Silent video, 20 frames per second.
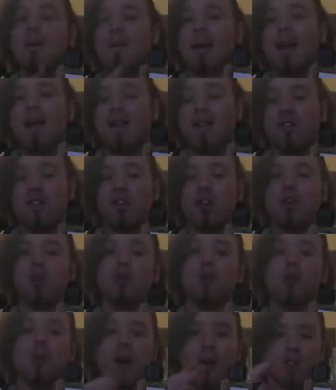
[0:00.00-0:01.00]
by the afternoon
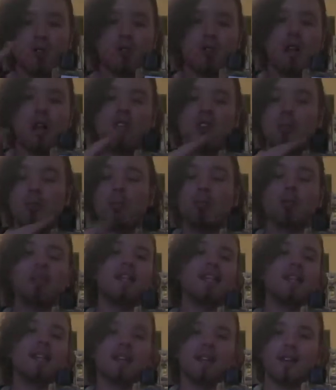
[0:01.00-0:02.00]
you can wear something else
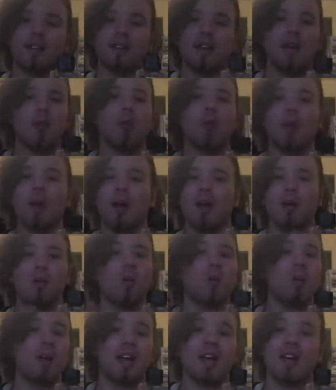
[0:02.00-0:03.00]
completely, and it won't
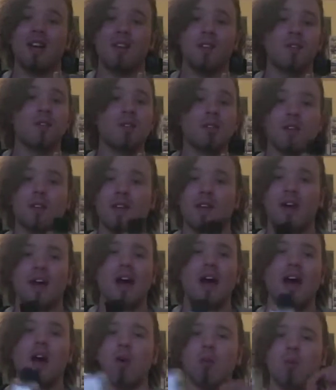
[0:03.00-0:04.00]
make any difference on
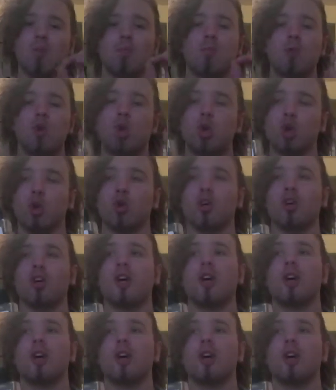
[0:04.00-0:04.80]
how good